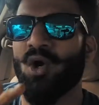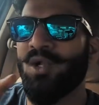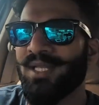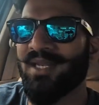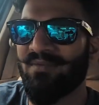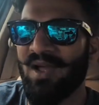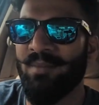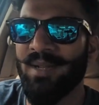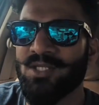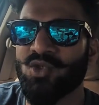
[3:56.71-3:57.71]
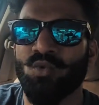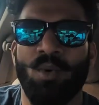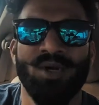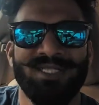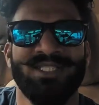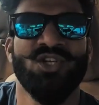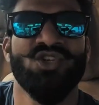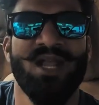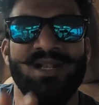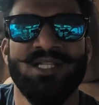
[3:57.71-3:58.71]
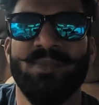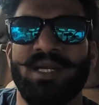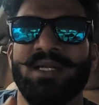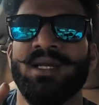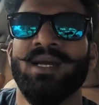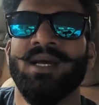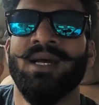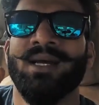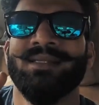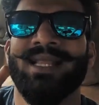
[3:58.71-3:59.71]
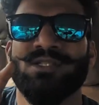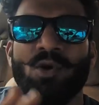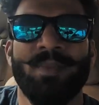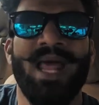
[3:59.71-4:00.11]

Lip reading: all the requirements to monetize their channels, but that's not been